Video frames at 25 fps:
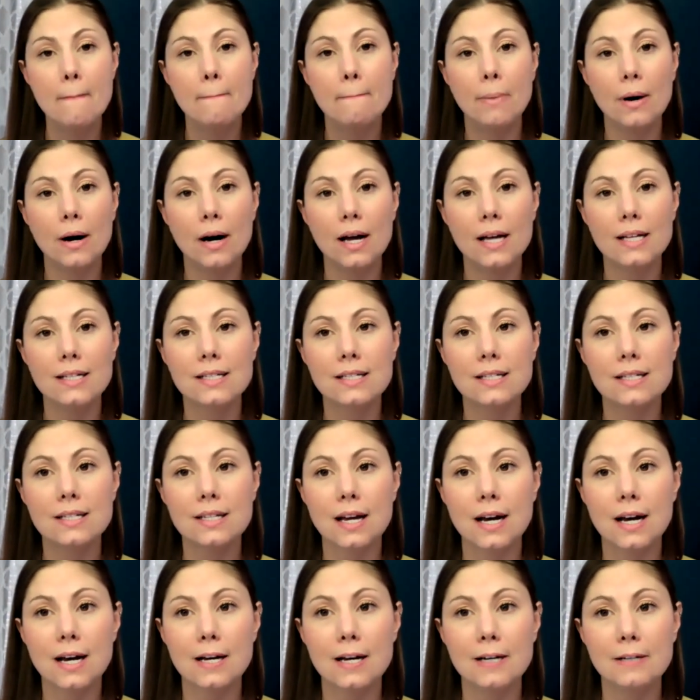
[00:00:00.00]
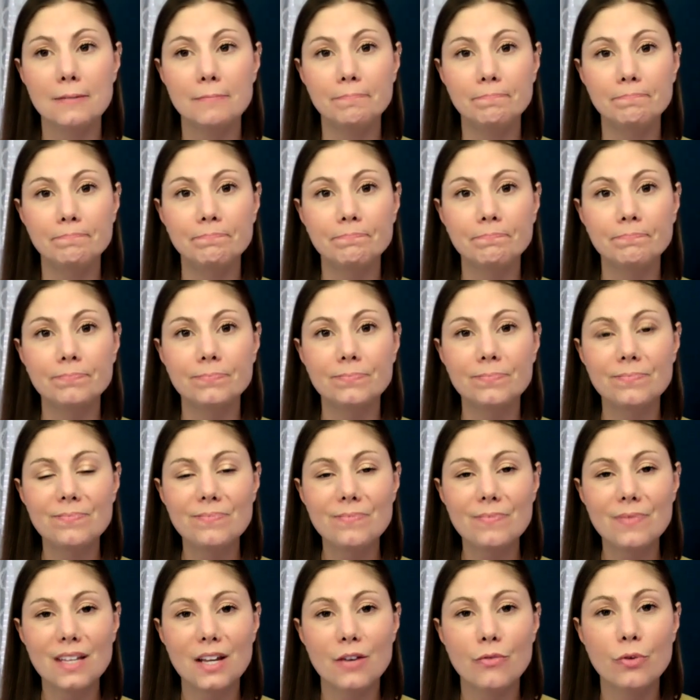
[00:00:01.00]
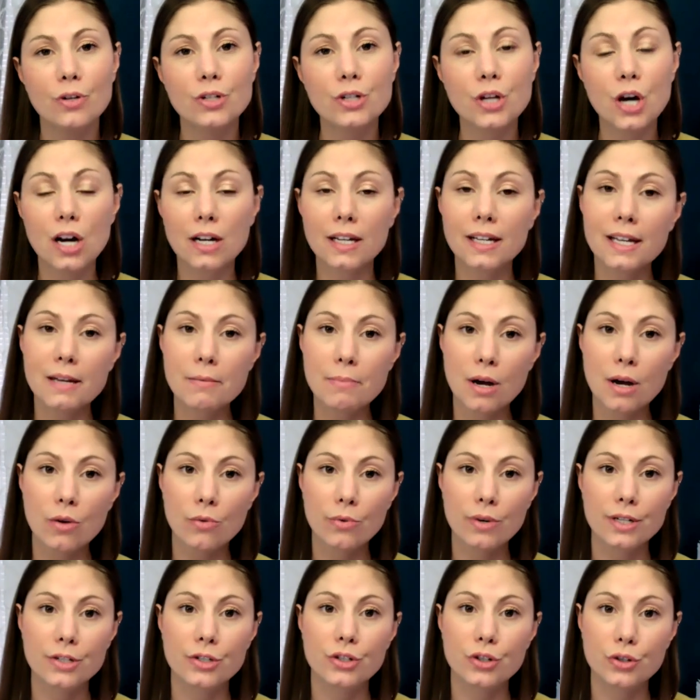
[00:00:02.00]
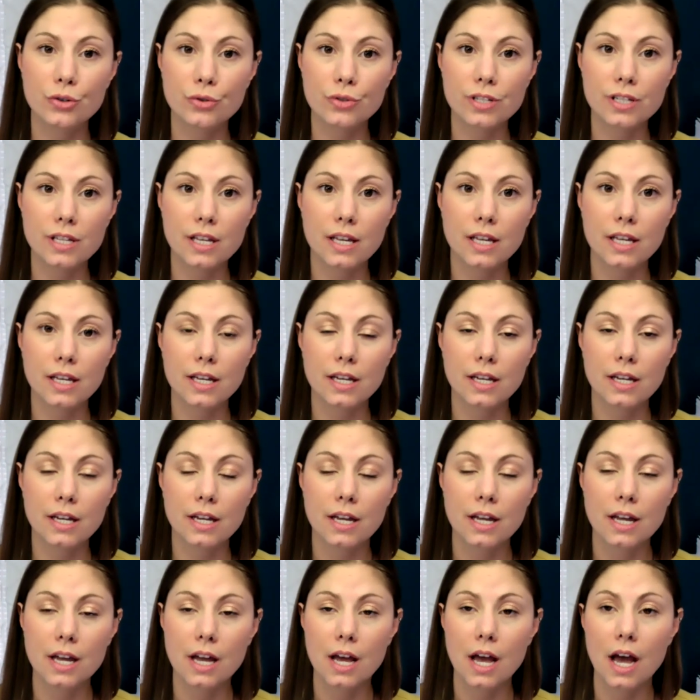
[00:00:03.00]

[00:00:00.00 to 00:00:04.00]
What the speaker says: but if we're talking about reducing